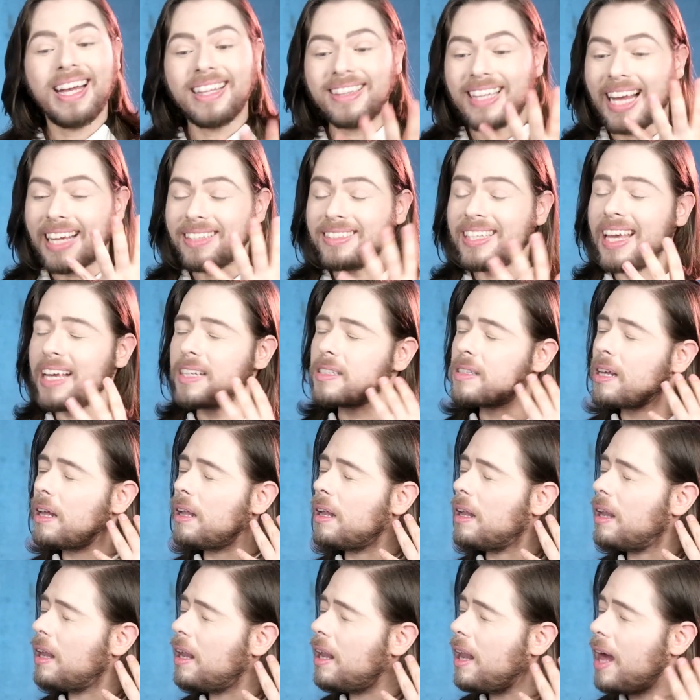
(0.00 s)
That takes a
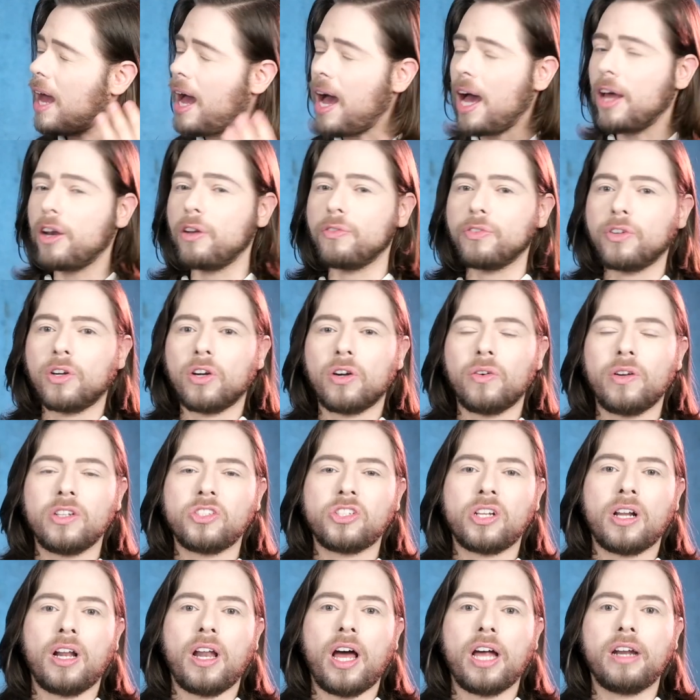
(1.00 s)
lot of
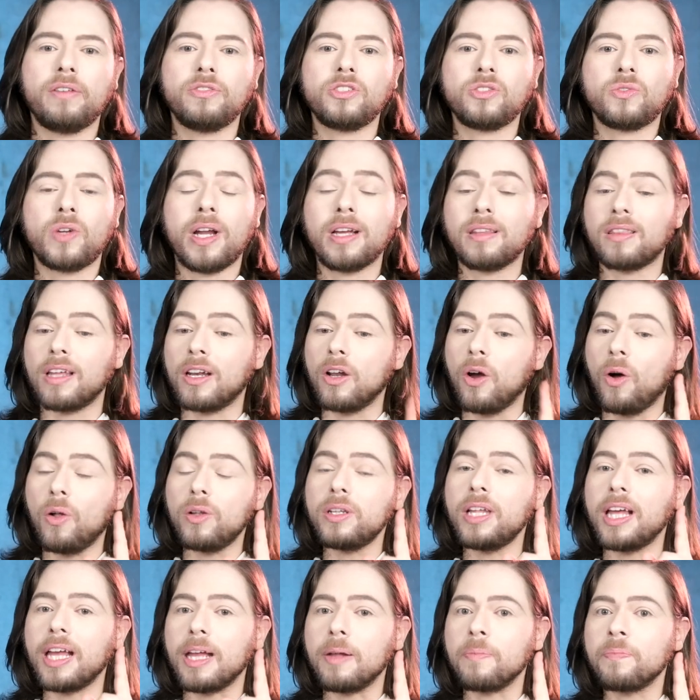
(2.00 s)
courage and a lot of strength. And
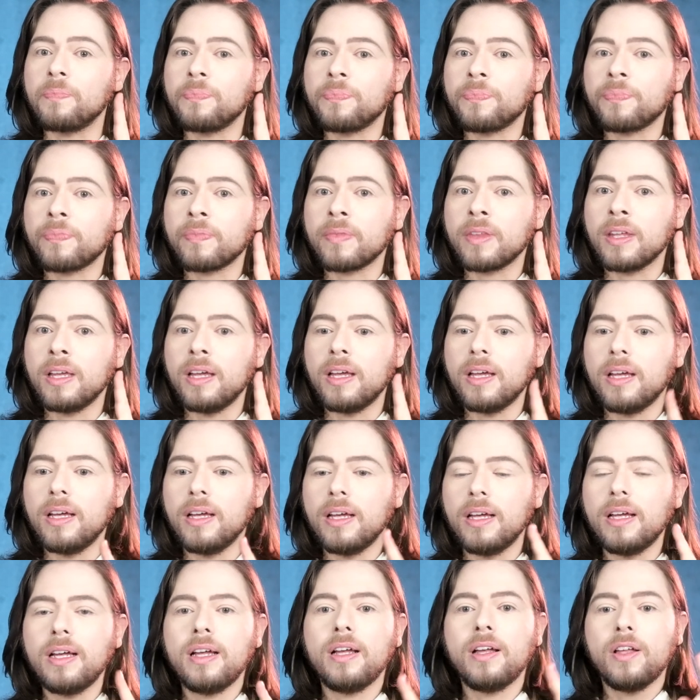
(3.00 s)
only
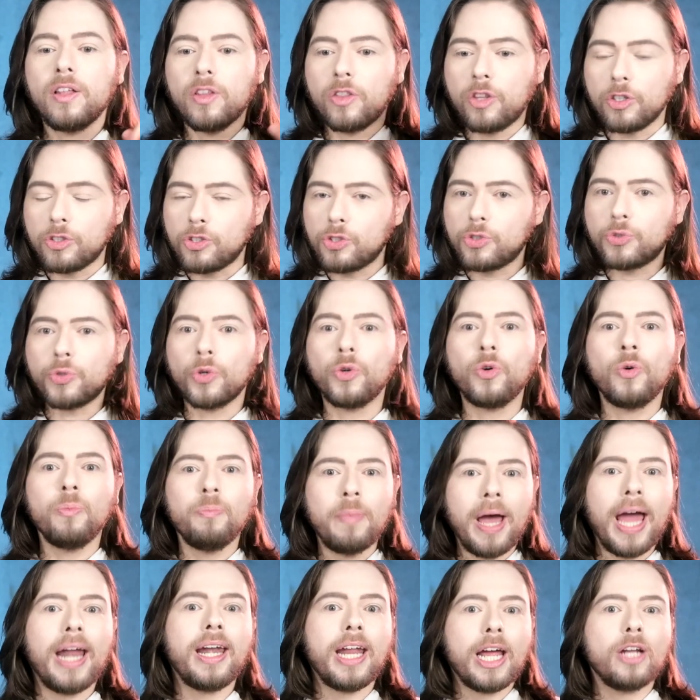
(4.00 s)
the true
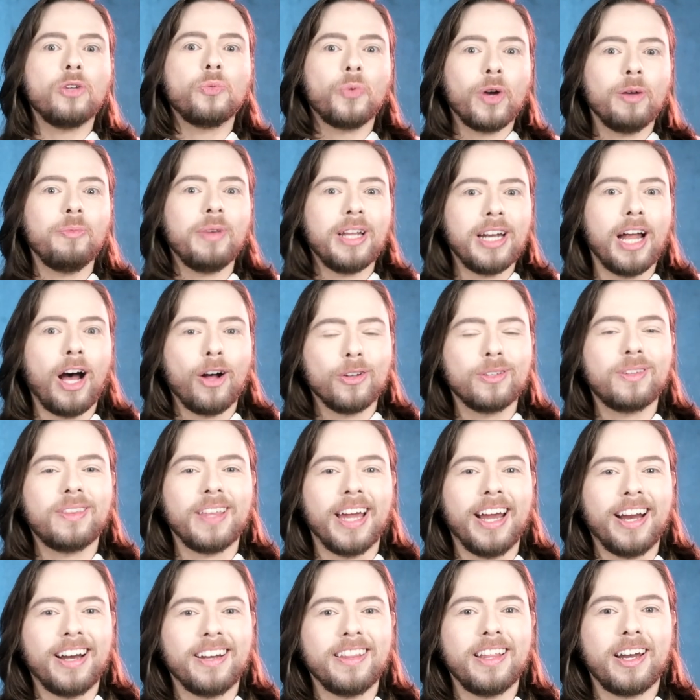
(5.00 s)
men and women out
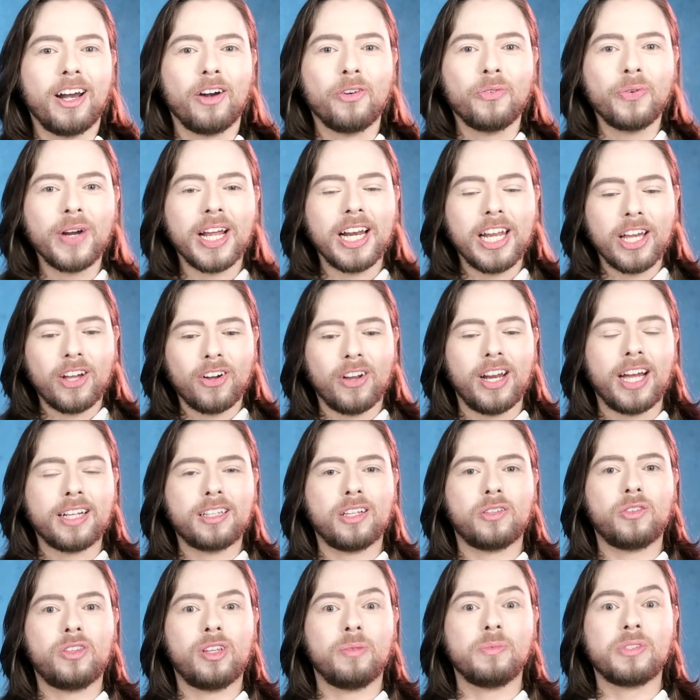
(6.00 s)
there that are really
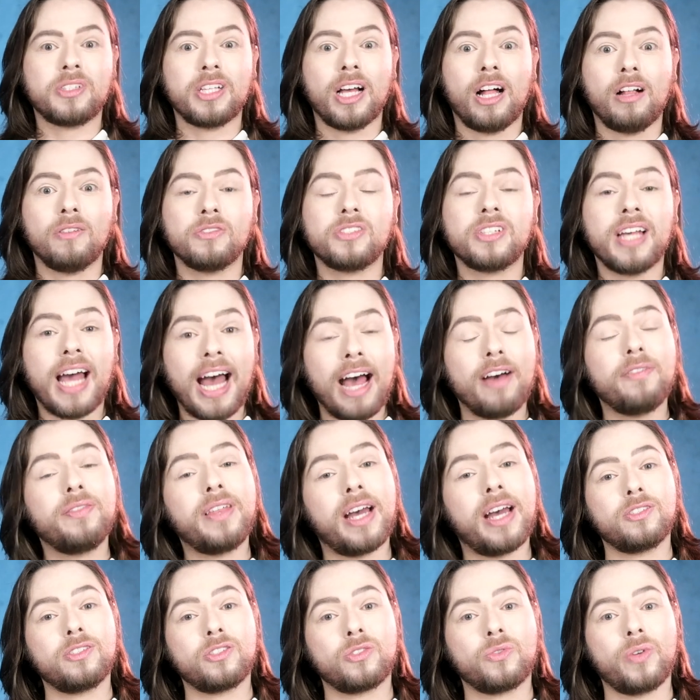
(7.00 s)
connected to themselves have
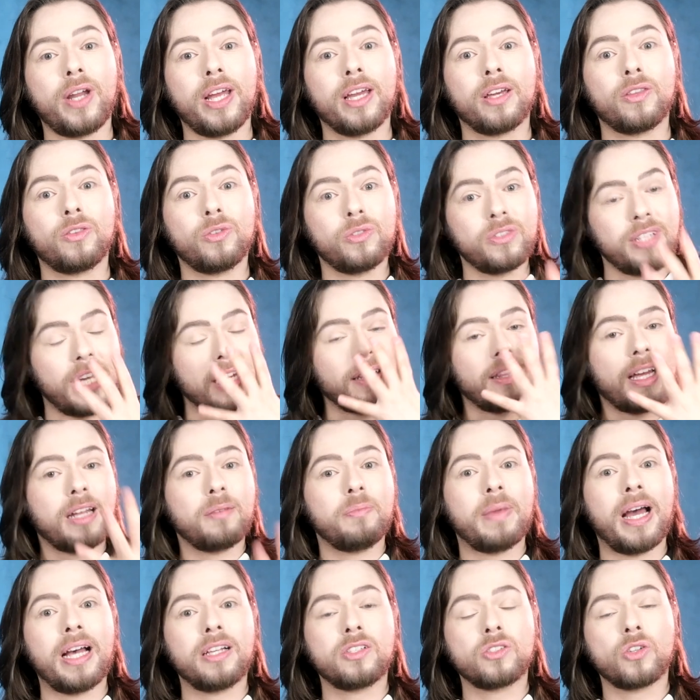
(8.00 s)
strength to take
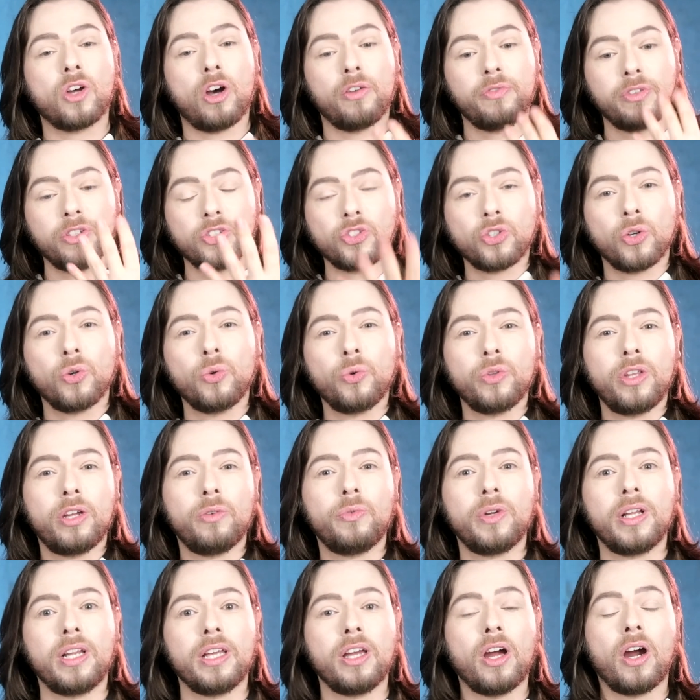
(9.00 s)
that mask off and show who they
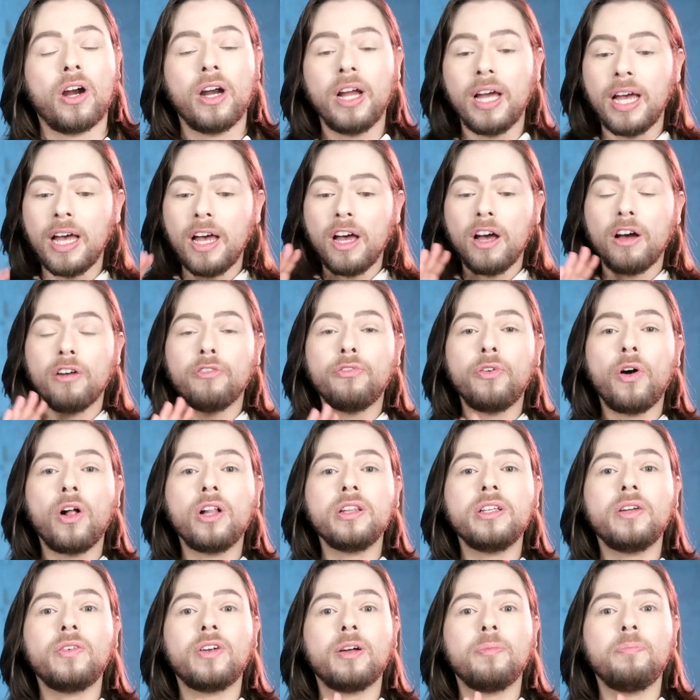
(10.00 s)
really are.
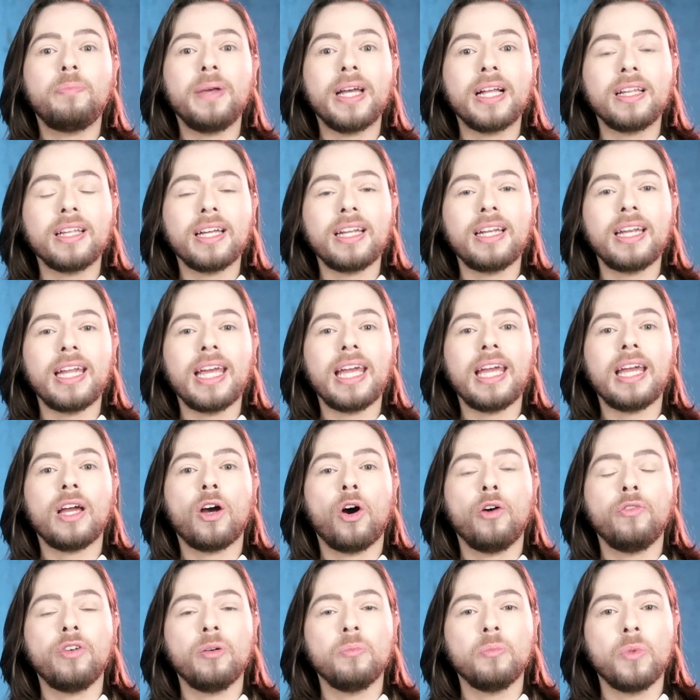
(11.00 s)
Vulnerability
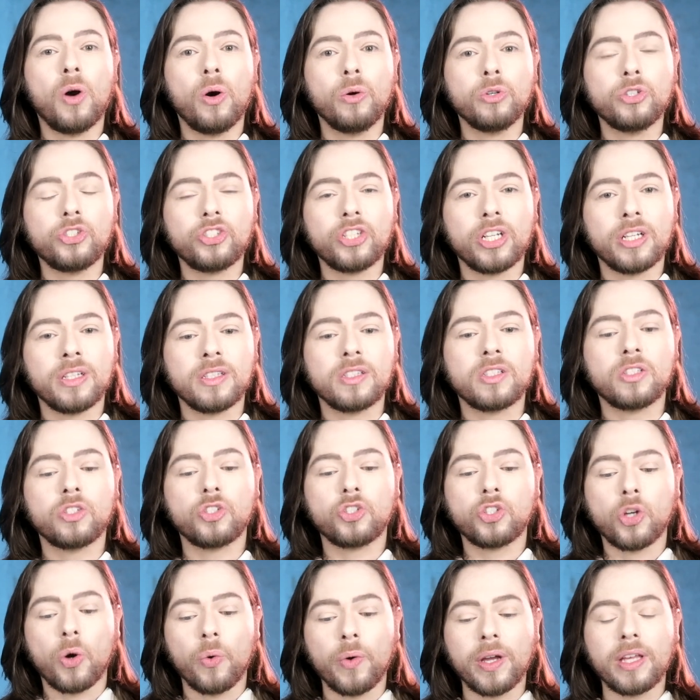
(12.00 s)
of emotions,
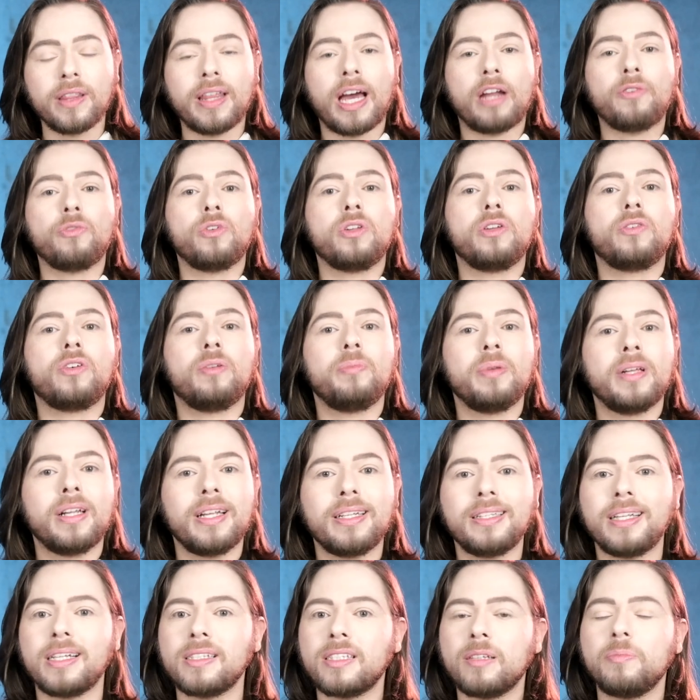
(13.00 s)
showing that
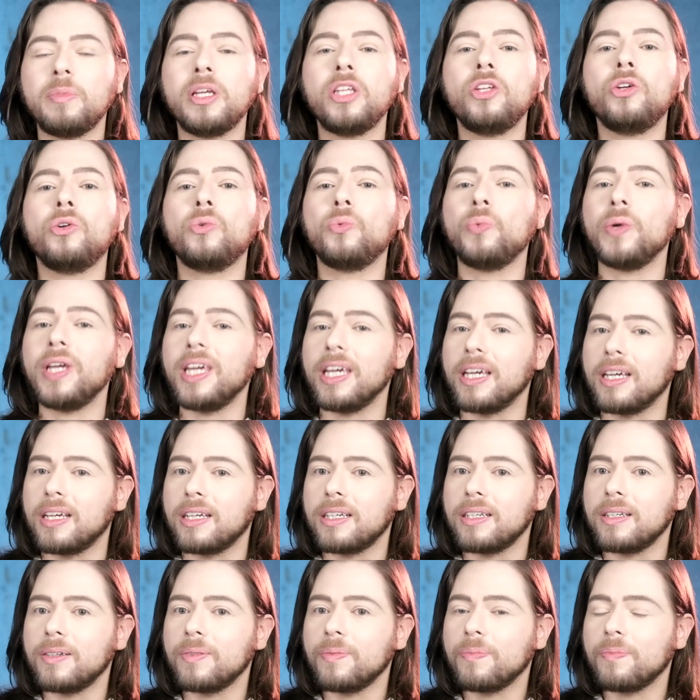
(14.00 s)
vulnerability doesn't mean you're
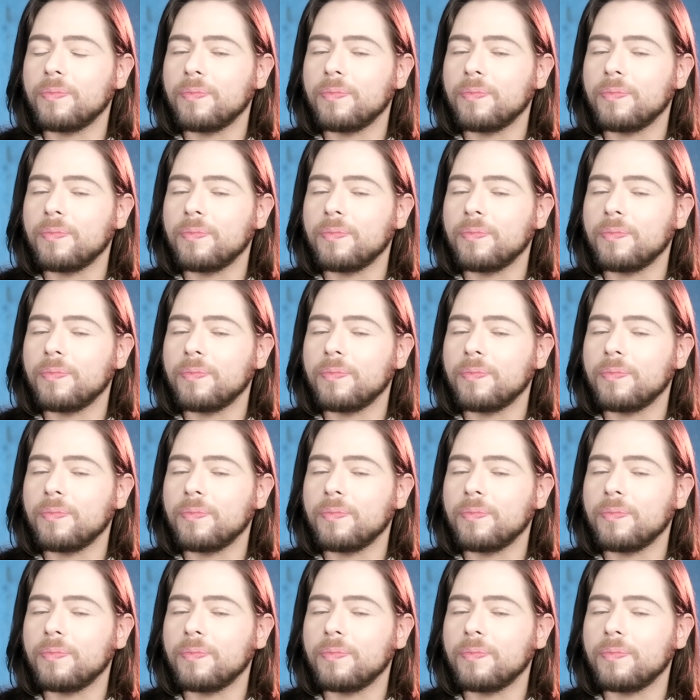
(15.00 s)
weak.